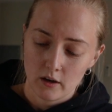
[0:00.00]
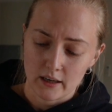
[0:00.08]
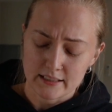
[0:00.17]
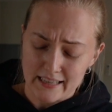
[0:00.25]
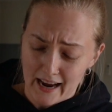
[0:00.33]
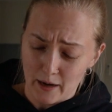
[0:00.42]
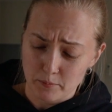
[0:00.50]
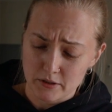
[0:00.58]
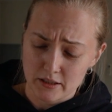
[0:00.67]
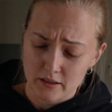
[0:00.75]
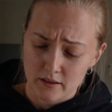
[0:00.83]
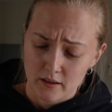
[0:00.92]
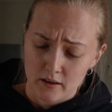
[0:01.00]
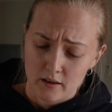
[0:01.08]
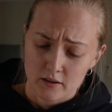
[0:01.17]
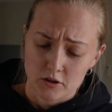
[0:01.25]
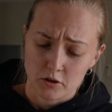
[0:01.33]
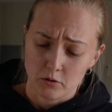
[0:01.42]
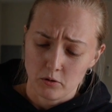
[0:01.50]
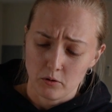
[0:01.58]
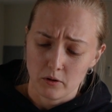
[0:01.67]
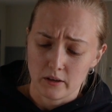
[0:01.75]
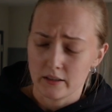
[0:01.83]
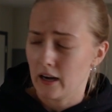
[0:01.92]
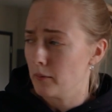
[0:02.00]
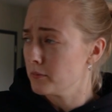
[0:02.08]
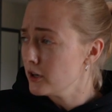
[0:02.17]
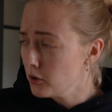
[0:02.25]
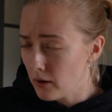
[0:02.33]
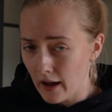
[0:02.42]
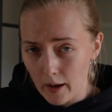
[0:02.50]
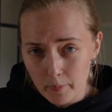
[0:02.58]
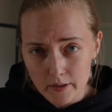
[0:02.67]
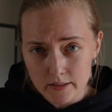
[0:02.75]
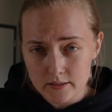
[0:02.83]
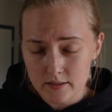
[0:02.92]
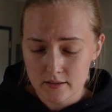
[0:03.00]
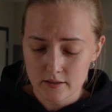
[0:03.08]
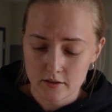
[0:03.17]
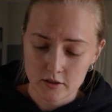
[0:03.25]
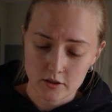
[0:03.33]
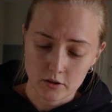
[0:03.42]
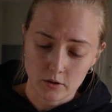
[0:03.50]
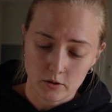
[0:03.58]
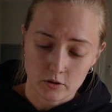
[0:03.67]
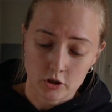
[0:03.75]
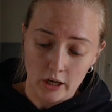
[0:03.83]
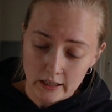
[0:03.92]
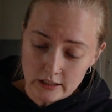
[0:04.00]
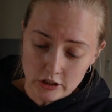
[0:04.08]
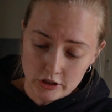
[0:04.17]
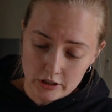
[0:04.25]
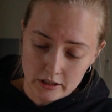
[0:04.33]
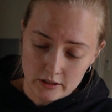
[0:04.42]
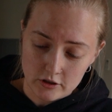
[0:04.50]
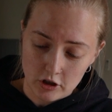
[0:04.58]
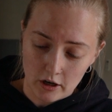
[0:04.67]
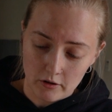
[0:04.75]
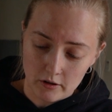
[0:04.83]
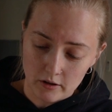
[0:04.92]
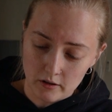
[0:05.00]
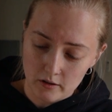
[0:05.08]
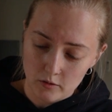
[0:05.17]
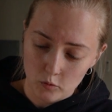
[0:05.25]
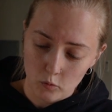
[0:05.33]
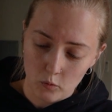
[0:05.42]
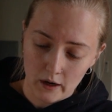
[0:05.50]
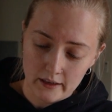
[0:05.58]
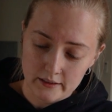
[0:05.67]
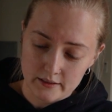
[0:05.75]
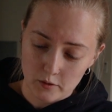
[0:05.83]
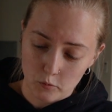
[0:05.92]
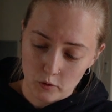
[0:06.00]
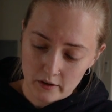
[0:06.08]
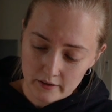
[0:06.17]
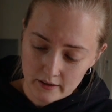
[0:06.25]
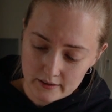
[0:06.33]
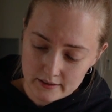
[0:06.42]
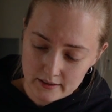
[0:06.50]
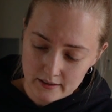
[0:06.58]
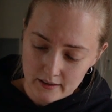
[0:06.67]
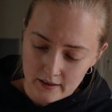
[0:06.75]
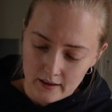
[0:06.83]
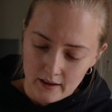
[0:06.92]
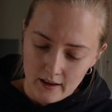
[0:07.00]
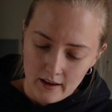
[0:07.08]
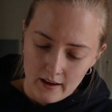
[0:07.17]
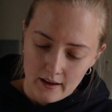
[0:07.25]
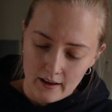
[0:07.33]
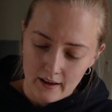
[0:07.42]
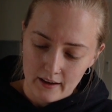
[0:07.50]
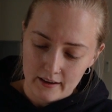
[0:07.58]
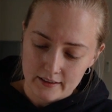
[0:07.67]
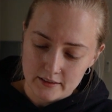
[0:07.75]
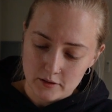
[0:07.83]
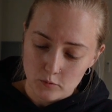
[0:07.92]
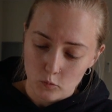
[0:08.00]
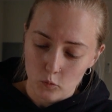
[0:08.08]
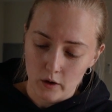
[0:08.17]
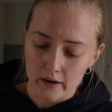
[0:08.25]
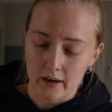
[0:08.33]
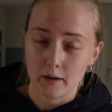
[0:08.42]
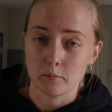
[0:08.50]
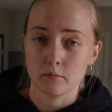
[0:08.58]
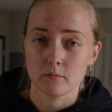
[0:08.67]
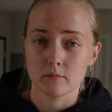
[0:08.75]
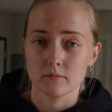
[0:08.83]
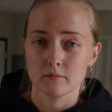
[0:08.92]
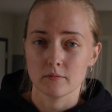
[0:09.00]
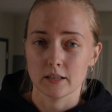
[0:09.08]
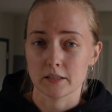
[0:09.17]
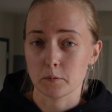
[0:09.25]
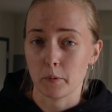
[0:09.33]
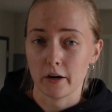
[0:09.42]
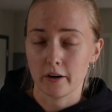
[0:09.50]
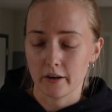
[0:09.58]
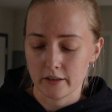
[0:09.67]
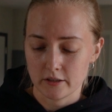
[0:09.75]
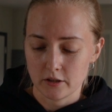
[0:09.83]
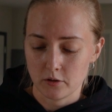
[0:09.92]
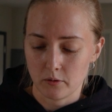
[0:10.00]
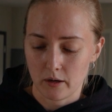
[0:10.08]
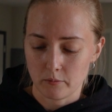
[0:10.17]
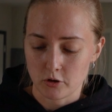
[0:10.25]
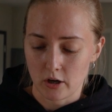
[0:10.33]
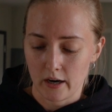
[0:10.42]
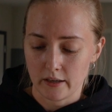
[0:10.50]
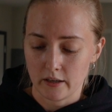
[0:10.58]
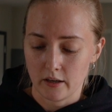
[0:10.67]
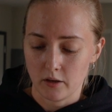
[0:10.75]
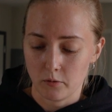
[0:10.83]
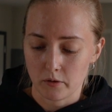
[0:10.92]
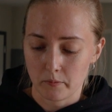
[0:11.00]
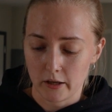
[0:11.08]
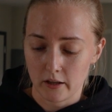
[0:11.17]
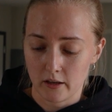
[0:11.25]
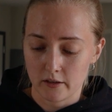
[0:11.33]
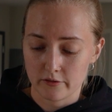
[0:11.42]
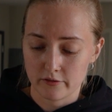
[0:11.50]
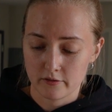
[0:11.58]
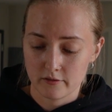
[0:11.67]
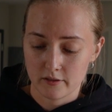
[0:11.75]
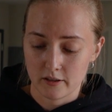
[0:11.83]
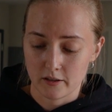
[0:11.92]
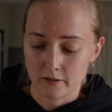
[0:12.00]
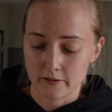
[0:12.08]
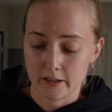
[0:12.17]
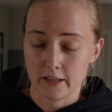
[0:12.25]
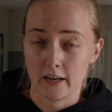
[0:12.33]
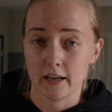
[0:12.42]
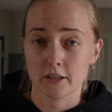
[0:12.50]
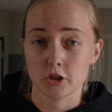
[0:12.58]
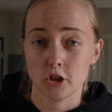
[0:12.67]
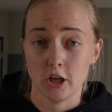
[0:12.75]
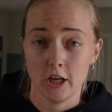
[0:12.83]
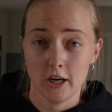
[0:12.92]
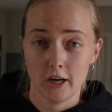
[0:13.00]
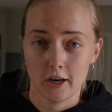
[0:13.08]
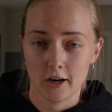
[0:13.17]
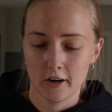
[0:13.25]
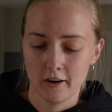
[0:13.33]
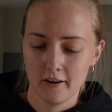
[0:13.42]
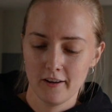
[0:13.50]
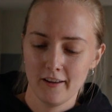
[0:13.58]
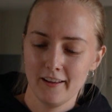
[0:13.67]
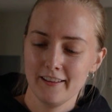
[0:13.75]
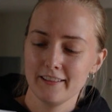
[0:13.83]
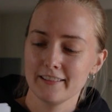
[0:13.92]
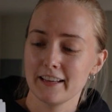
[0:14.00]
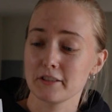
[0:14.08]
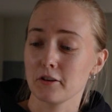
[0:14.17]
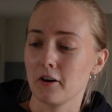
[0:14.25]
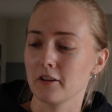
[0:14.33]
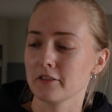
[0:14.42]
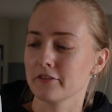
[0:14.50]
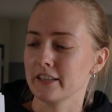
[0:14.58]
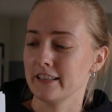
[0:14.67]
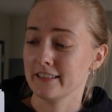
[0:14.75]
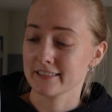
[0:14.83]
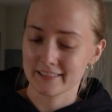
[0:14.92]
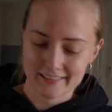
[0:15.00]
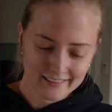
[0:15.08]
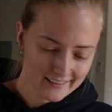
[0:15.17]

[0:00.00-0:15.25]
adapt, to adopt new habits, to change in general. Why is it worth it? And what I'm aspiring to, what I'm trying to do with my life over the next year. That's all of these.